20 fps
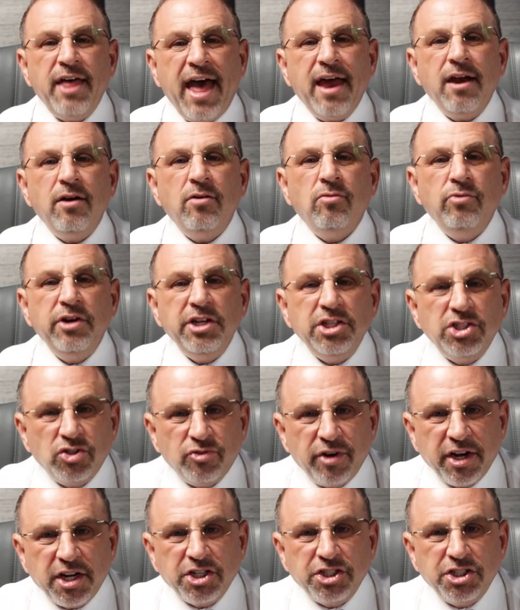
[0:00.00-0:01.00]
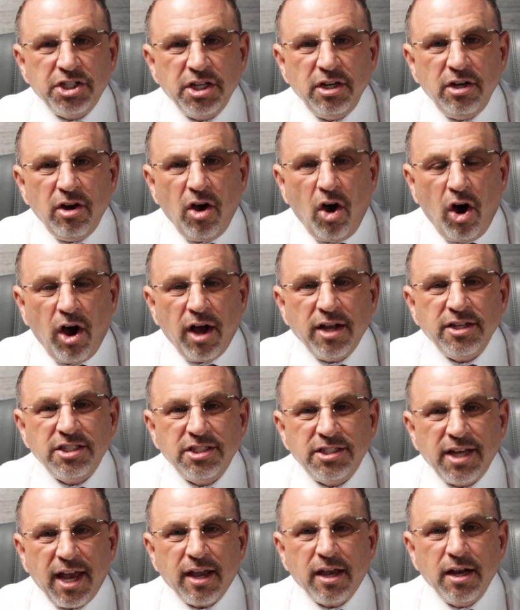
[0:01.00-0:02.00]
that restriction on
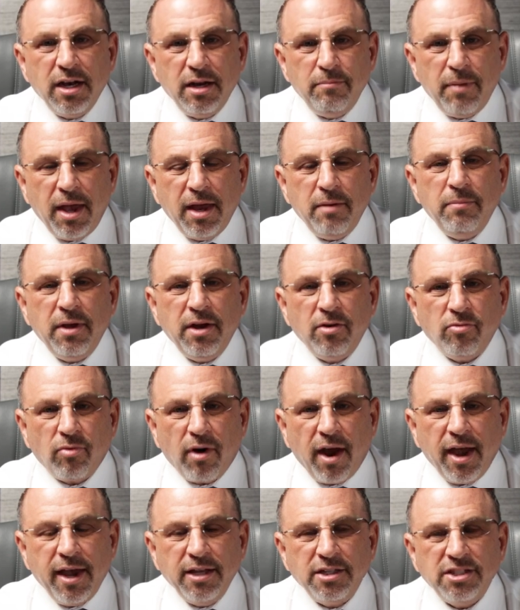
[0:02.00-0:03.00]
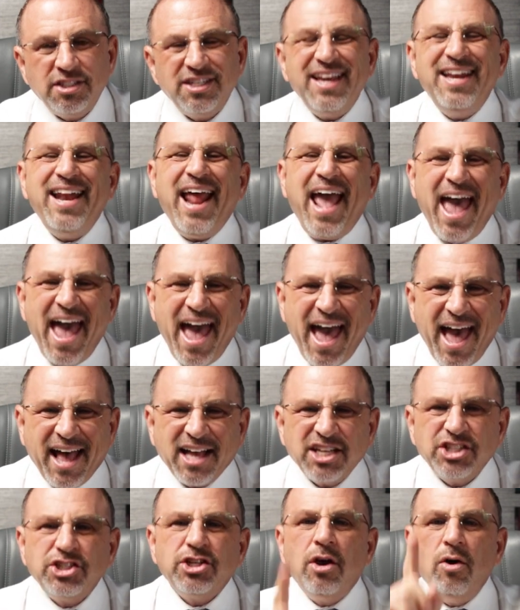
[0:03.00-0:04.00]
Second Amendment rights and
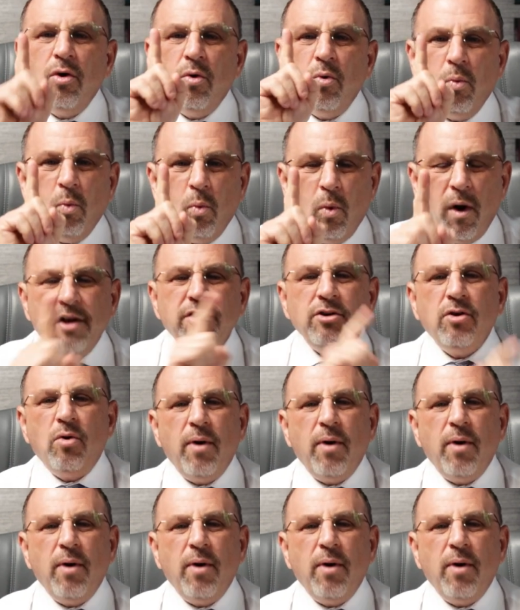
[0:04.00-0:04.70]
ask one